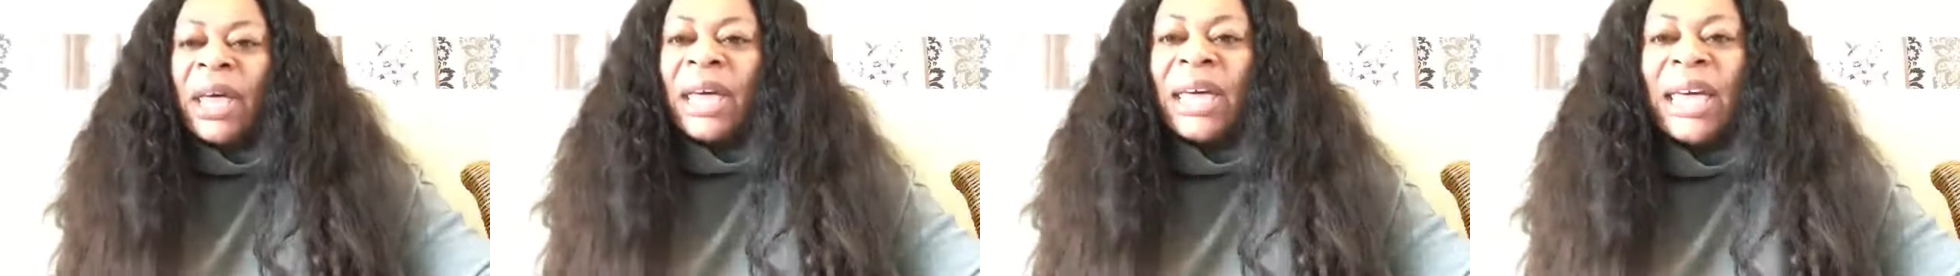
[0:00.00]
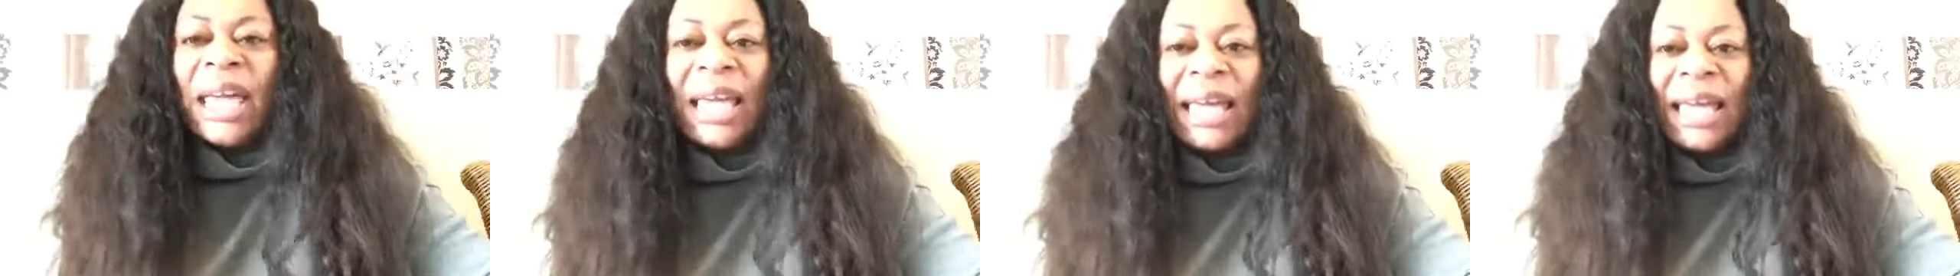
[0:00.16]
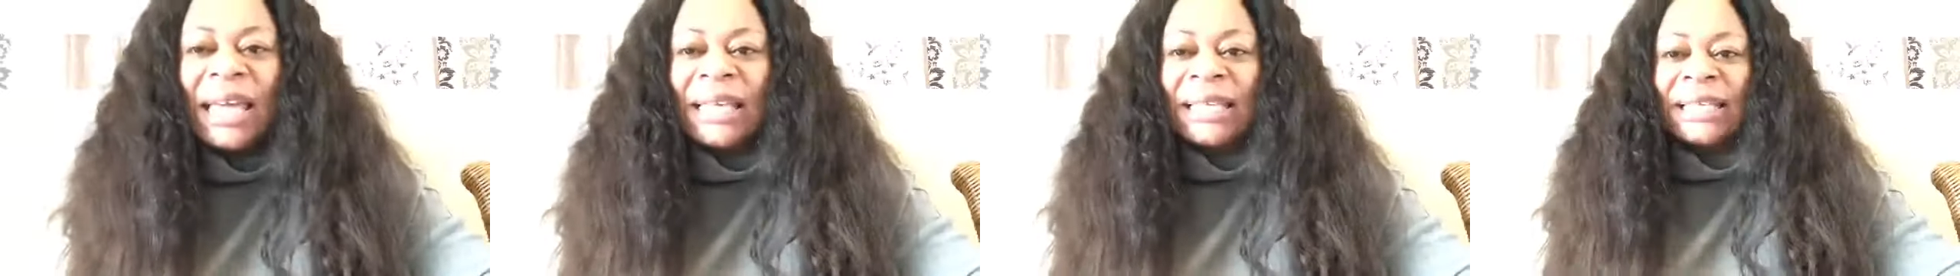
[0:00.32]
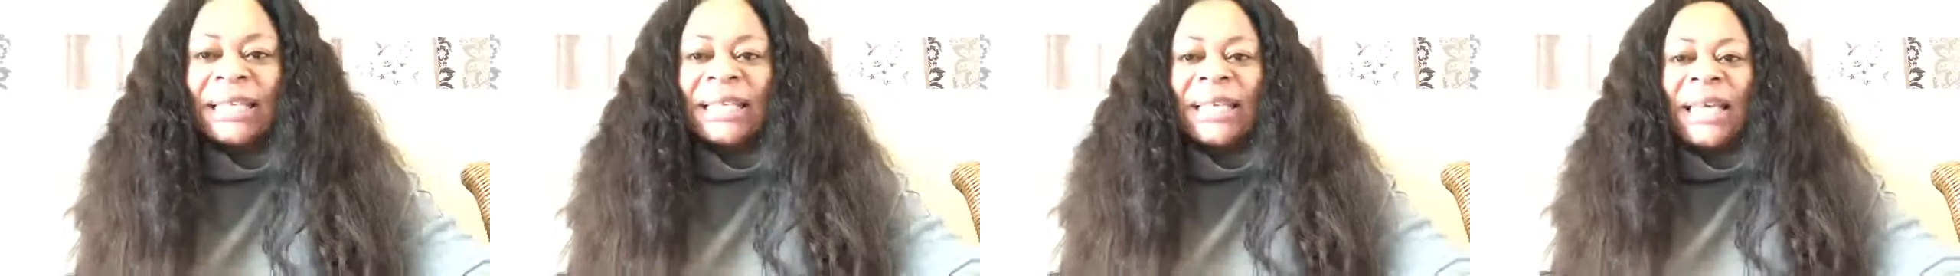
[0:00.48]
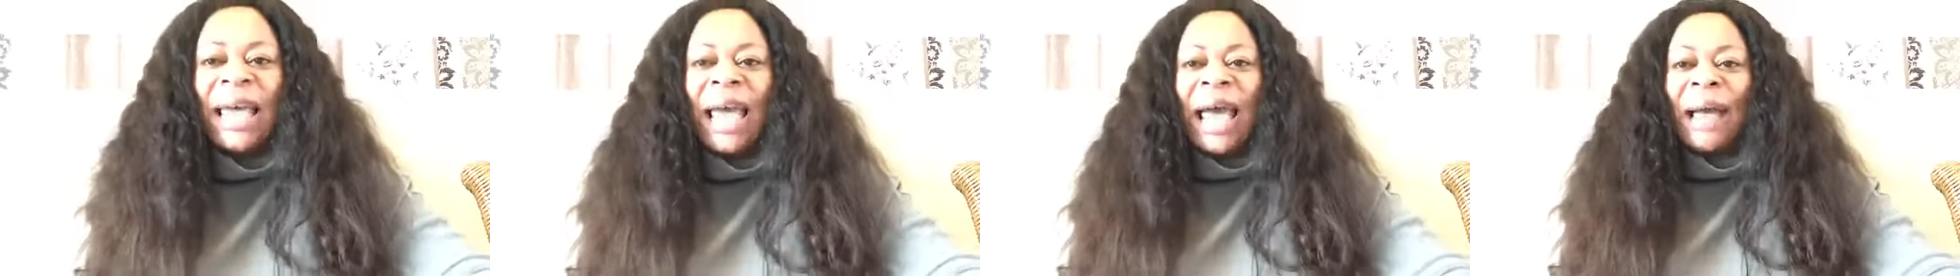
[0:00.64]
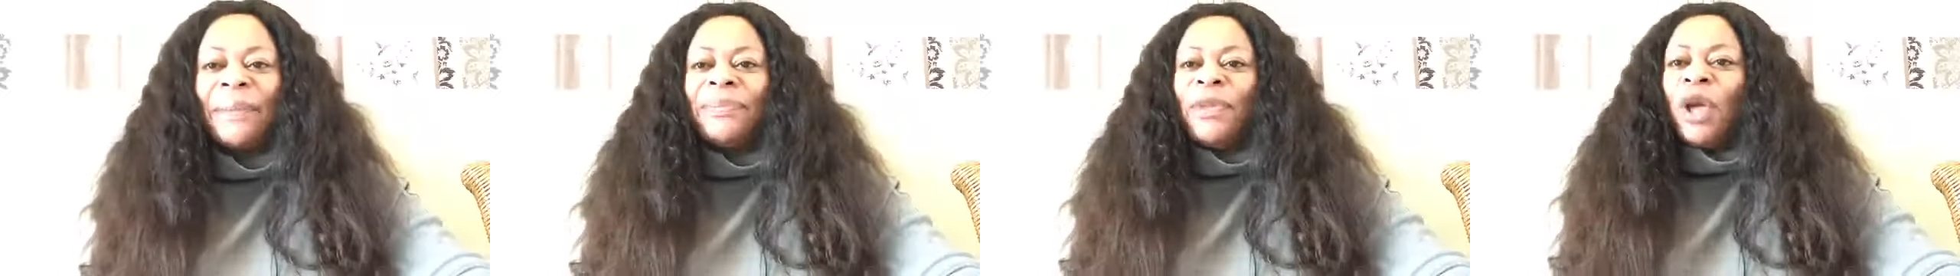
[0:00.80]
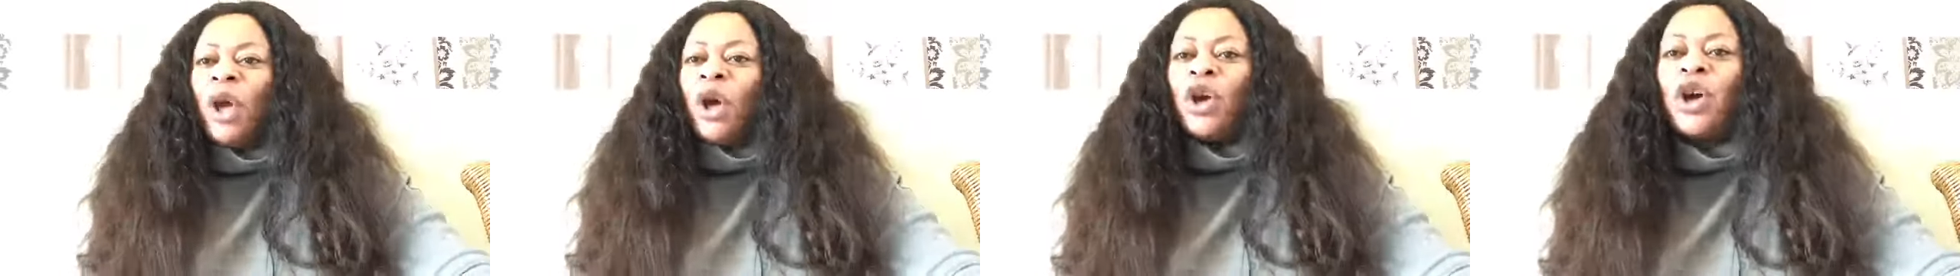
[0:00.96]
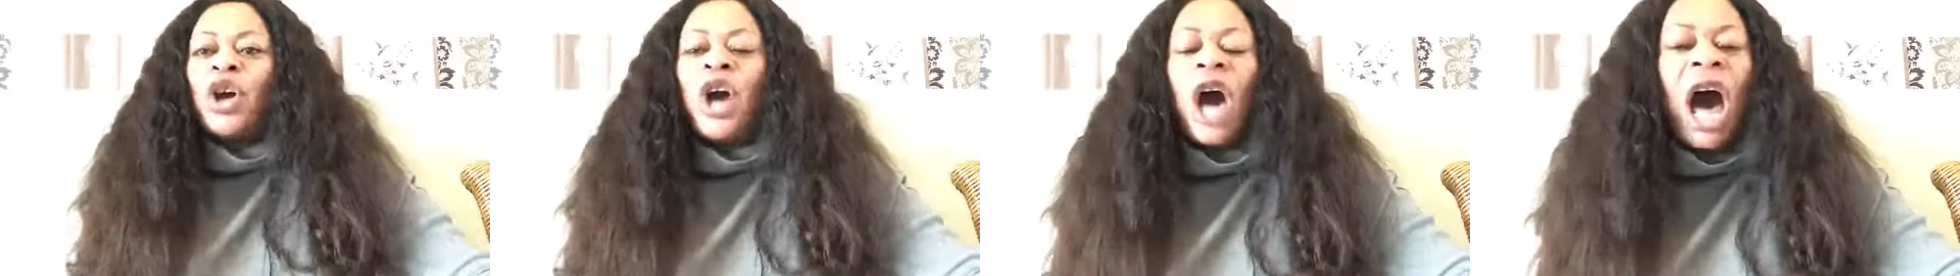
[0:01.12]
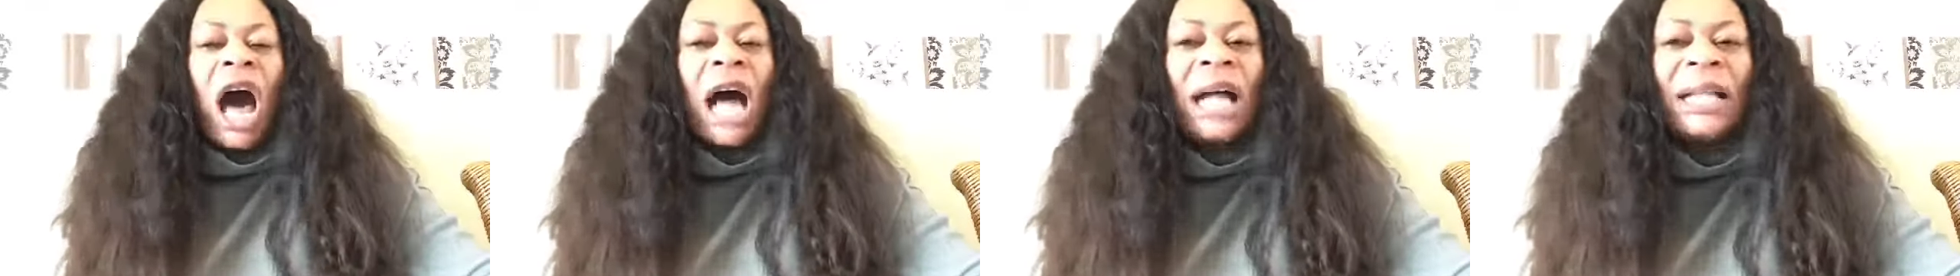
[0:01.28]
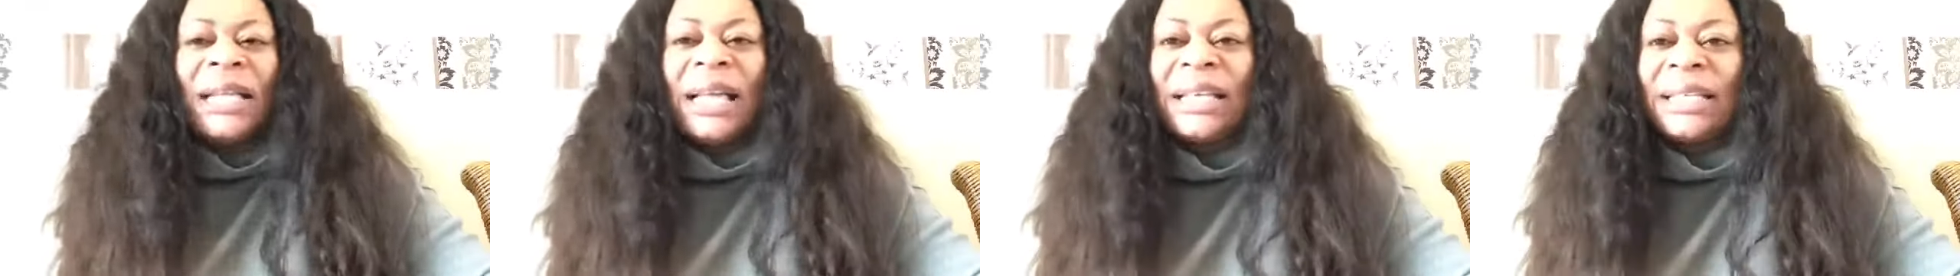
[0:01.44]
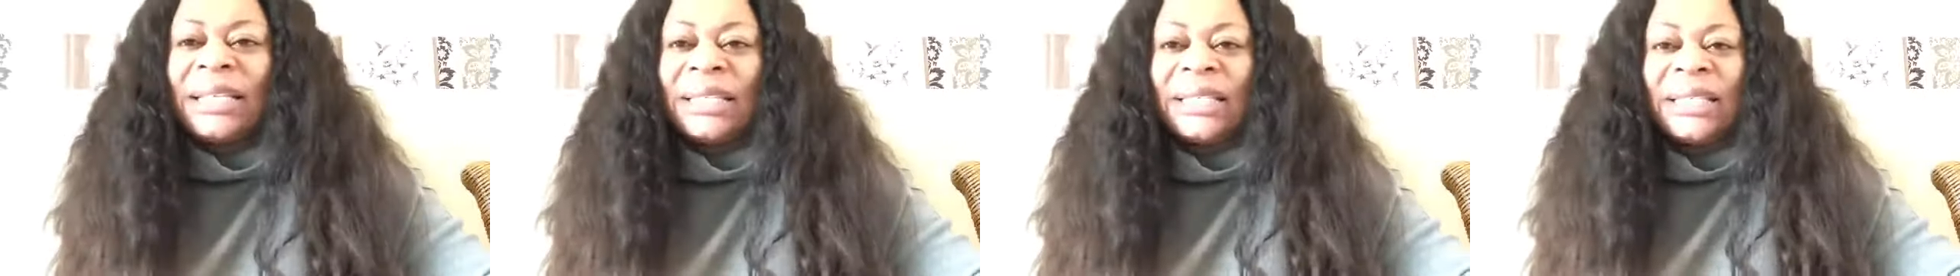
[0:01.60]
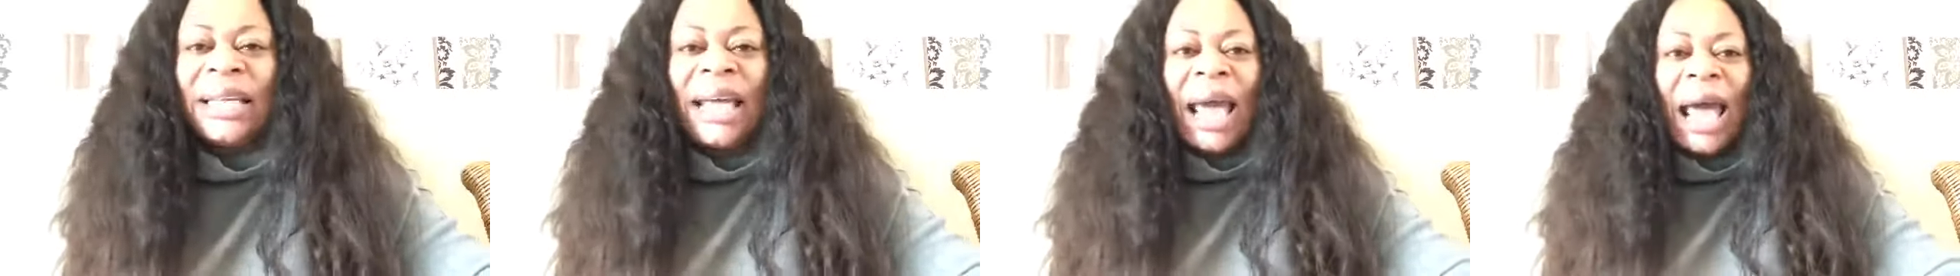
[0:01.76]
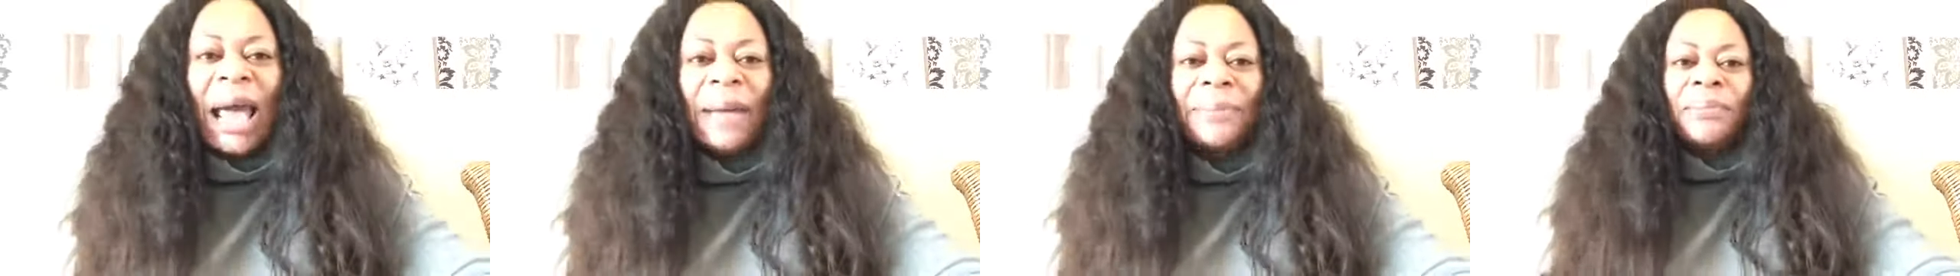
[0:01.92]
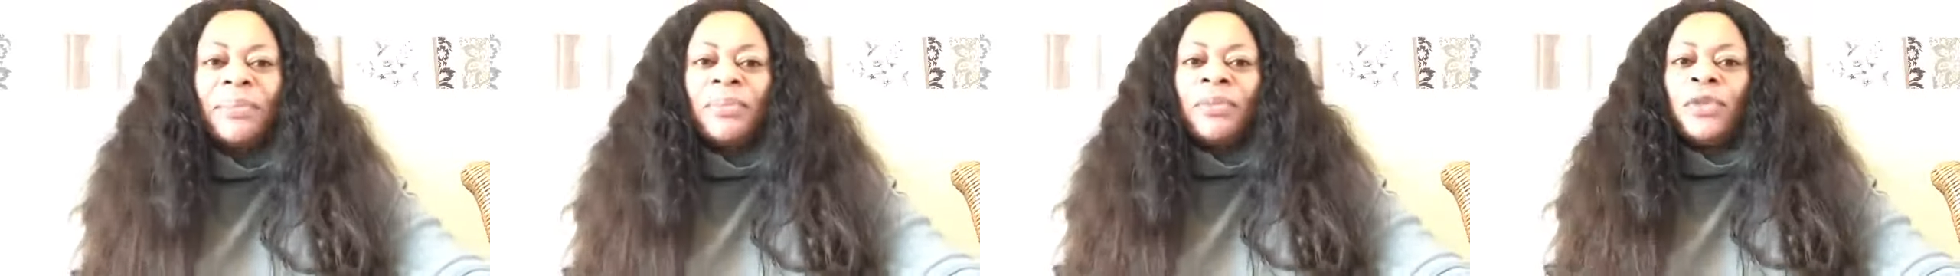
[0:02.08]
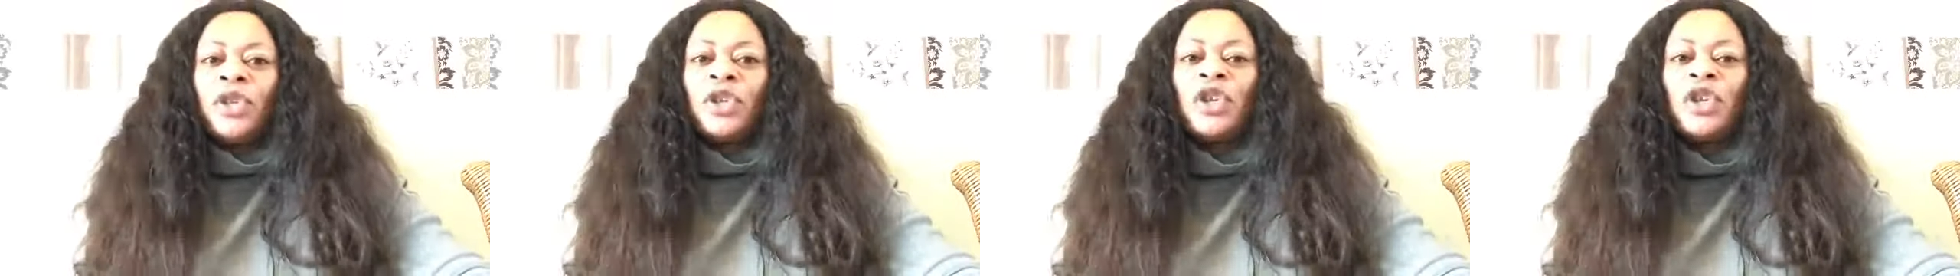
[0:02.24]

He is here. God is here.